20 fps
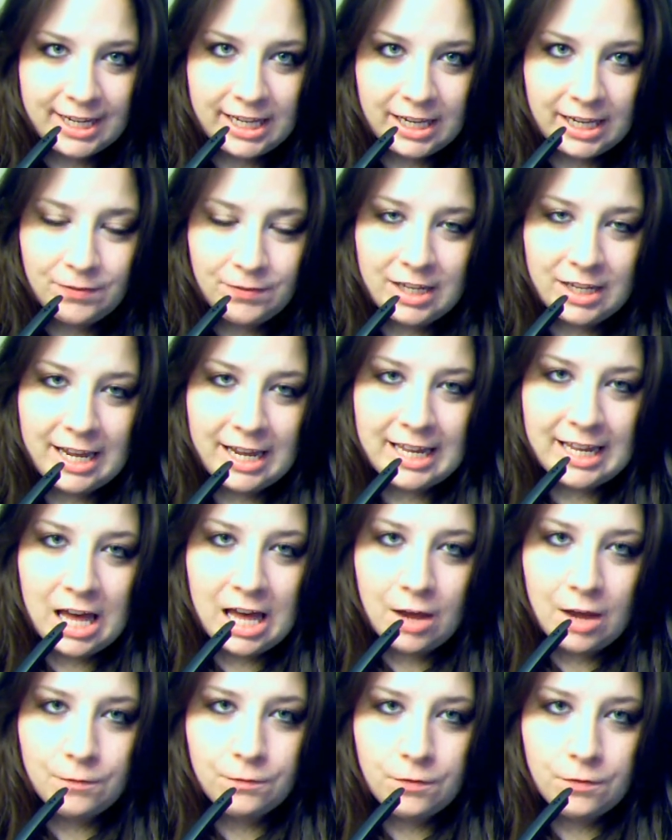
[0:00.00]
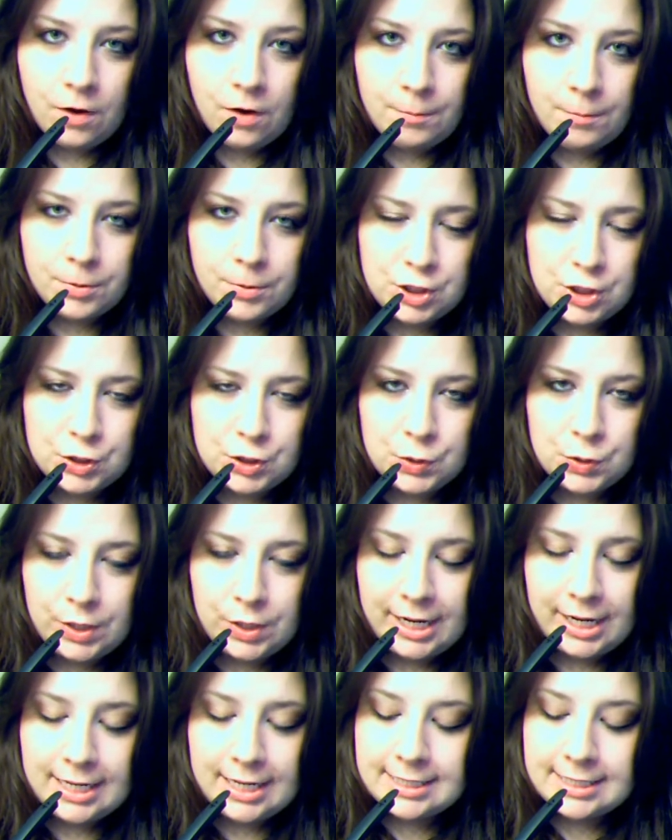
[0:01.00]
gift that I got from
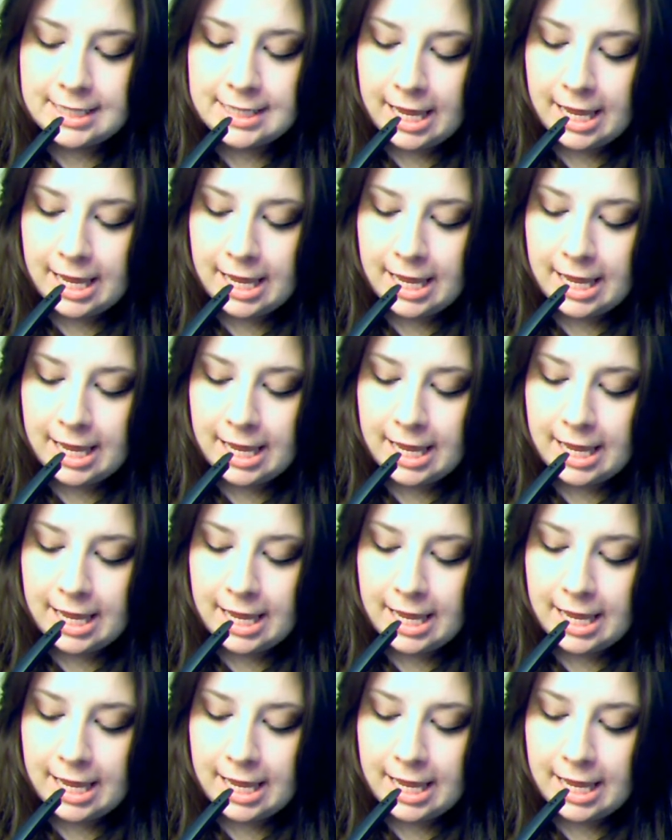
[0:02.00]
Patrice.